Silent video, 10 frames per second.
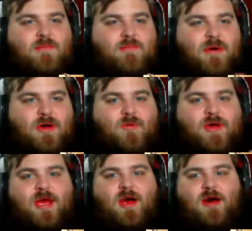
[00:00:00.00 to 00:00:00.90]
but
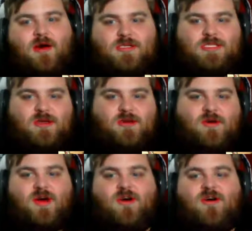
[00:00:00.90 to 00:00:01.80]
we also
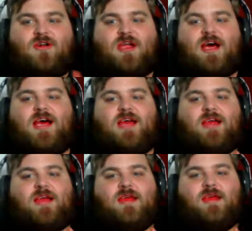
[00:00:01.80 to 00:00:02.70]
all
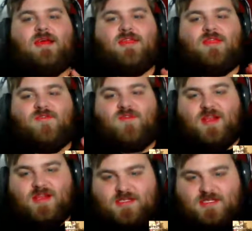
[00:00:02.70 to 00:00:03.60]
like the
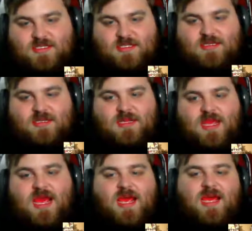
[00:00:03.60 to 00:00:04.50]
villains,
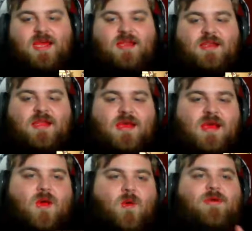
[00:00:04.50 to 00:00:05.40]
and
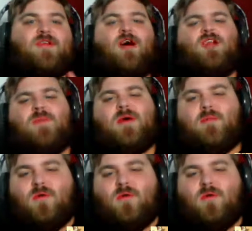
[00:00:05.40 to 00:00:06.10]
we've talked about